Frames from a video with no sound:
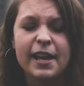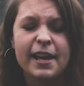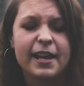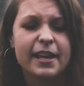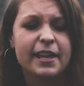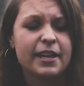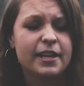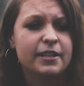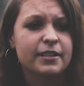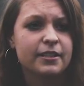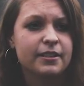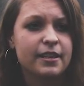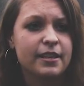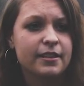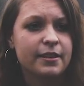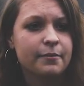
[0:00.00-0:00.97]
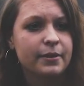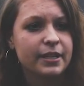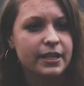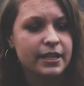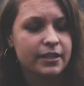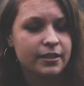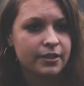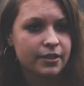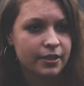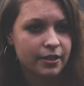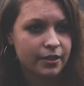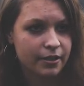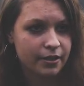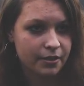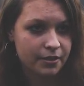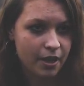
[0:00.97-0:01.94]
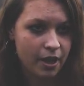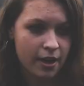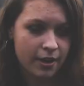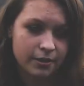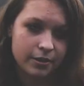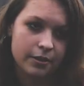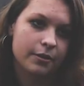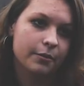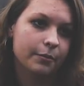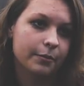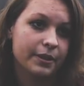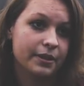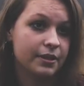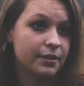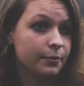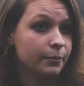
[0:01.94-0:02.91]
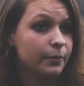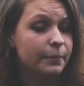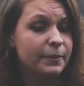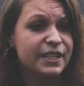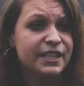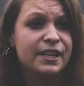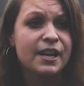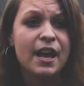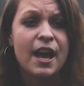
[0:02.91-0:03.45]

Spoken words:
And then they went in to talk with this woman.